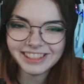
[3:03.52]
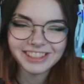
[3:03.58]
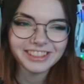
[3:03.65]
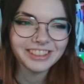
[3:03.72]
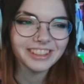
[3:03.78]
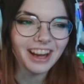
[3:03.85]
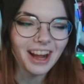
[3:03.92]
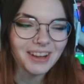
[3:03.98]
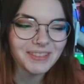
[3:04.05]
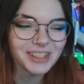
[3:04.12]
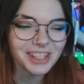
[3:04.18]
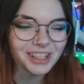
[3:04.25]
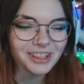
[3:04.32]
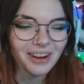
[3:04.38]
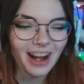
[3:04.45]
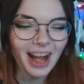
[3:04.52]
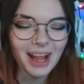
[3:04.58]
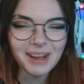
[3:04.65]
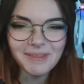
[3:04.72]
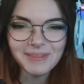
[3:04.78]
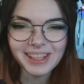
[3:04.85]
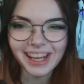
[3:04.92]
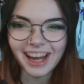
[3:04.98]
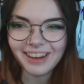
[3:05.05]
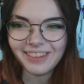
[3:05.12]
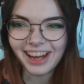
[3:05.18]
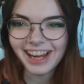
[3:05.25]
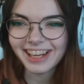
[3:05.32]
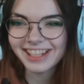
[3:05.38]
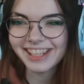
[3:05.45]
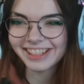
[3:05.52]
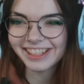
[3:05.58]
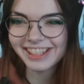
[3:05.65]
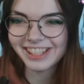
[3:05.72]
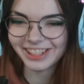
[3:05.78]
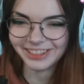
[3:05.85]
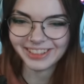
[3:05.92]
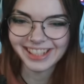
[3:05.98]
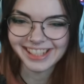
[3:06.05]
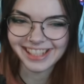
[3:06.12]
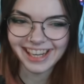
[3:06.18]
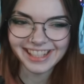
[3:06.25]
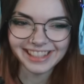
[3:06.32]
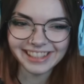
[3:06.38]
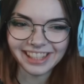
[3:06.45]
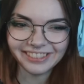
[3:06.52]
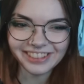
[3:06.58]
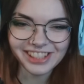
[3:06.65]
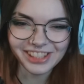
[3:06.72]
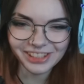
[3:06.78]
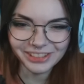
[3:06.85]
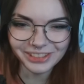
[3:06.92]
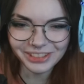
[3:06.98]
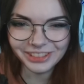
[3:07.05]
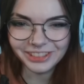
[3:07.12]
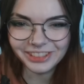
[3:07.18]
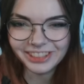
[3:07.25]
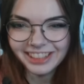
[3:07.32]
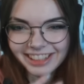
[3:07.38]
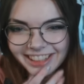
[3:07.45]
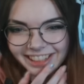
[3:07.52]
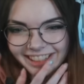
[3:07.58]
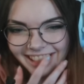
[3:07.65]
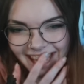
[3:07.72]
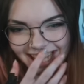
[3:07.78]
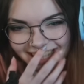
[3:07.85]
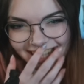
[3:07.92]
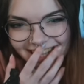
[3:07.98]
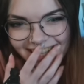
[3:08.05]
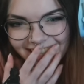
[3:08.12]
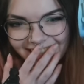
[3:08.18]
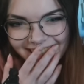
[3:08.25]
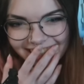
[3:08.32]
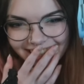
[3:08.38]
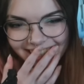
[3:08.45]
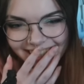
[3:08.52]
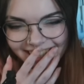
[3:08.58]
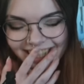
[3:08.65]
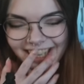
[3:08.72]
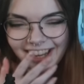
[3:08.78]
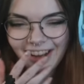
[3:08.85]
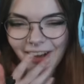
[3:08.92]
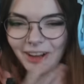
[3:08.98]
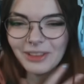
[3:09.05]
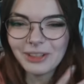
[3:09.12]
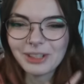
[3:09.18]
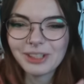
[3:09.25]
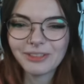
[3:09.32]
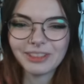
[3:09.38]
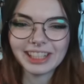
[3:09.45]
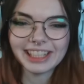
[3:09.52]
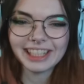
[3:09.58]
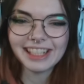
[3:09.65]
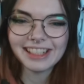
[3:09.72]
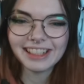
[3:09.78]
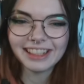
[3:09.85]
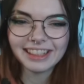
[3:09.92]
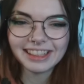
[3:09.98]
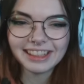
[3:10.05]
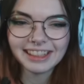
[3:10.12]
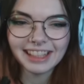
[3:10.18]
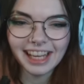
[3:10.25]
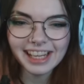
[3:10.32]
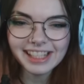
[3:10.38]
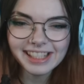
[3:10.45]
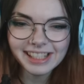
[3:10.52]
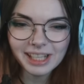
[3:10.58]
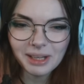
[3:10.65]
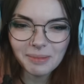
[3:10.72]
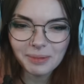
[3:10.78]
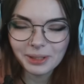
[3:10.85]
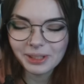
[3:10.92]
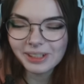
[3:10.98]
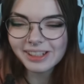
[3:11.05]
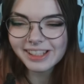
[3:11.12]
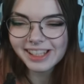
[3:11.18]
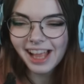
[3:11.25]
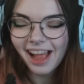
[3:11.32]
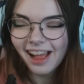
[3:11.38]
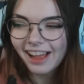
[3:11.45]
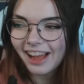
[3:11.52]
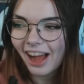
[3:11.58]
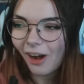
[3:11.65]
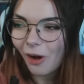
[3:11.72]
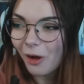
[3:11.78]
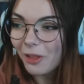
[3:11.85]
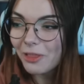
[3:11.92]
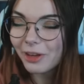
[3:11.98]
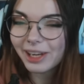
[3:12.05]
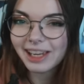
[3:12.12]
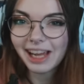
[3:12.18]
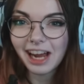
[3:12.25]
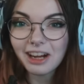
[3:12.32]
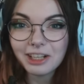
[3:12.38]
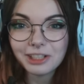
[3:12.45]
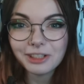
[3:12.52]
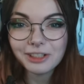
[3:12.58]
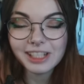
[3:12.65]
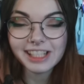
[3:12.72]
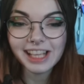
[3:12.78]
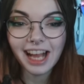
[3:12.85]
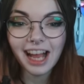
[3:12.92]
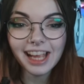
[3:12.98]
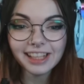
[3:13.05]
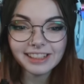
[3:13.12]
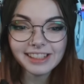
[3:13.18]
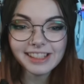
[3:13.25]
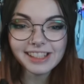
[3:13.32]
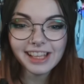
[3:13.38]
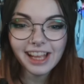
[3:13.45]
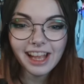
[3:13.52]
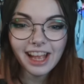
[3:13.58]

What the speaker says: Dude, I'm so hyped. I'm actually so excited. That was so cool. Like, all those freaking lightsabers, all the character designs,